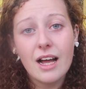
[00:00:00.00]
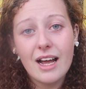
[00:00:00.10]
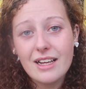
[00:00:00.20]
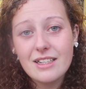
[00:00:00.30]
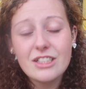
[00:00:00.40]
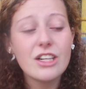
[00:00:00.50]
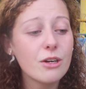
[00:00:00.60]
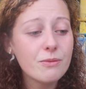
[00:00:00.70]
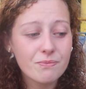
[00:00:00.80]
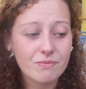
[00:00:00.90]
And you
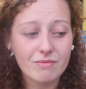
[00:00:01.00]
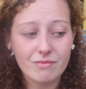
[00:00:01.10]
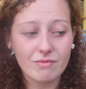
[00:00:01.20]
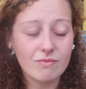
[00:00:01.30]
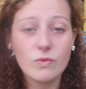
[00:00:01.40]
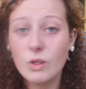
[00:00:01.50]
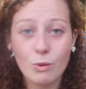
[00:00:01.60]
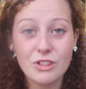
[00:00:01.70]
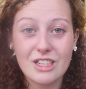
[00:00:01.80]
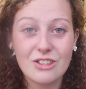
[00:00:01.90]
know,
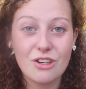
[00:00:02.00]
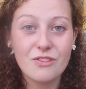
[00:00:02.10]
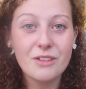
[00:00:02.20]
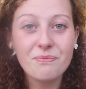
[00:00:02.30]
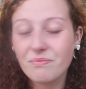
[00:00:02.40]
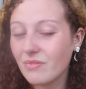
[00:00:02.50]
once that's over,